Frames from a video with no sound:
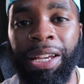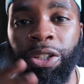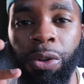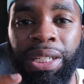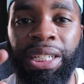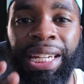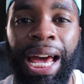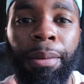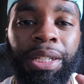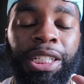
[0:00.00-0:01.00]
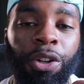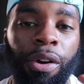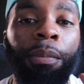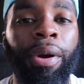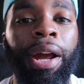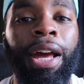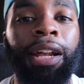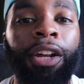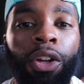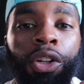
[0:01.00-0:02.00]
base or establish your
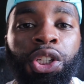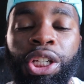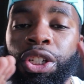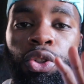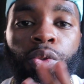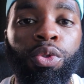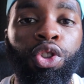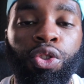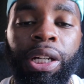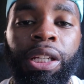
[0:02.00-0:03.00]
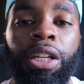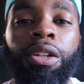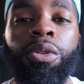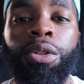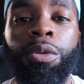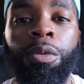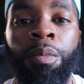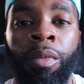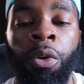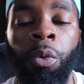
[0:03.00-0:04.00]
brand just through strictly YouTube.
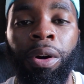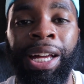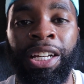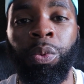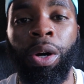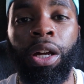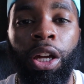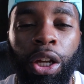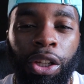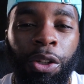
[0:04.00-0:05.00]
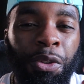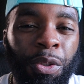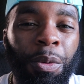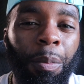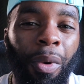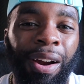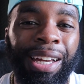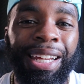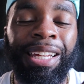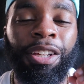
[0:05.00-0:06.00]
Well, guess what? YouTube
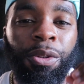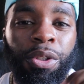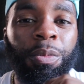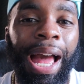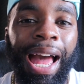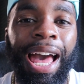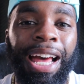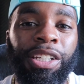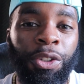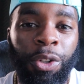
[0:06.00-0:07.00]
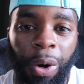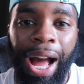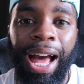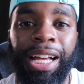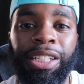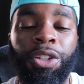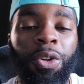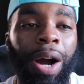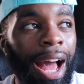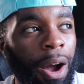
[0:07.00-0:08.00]
marketing, YouTube ads, Google
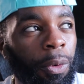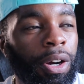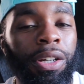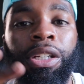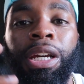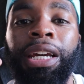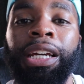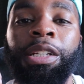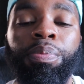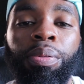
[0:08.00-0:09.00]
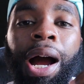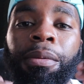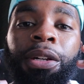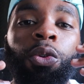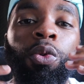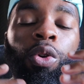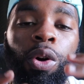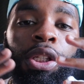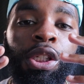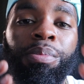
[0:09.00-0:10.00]
AdWords is probably
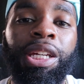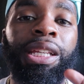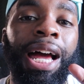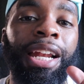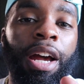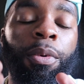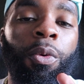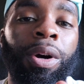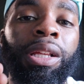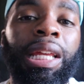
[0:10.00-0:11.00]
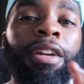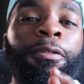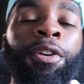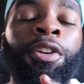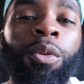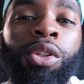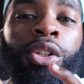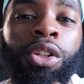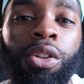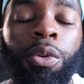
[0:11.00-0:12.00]
going to be that #1 thing for you
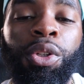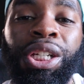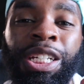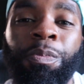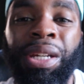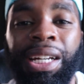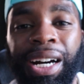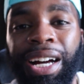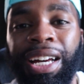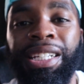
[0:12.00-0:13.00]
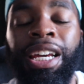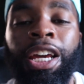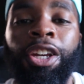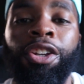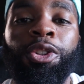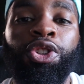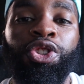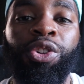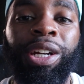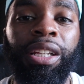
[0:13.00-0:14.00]
to do, just because you're
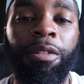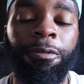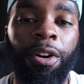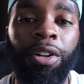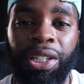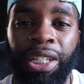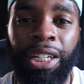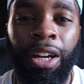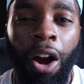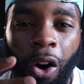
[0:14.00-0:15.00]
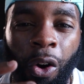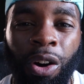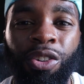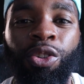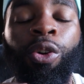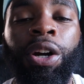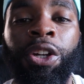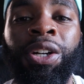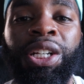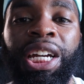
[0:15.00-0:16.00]
strictly focusing on growing
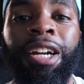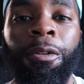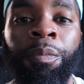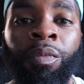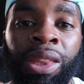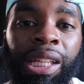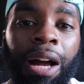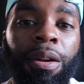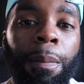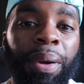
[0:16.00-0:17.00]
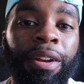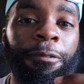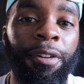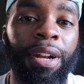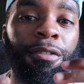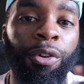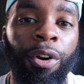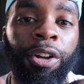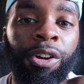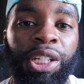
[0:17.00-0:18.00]
your channel. Now, the benefit of
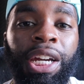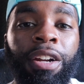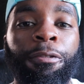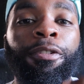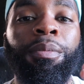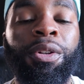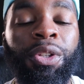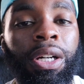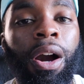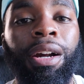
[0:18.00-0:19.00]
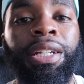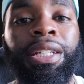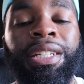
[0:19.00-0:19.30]
growing your channel for music artists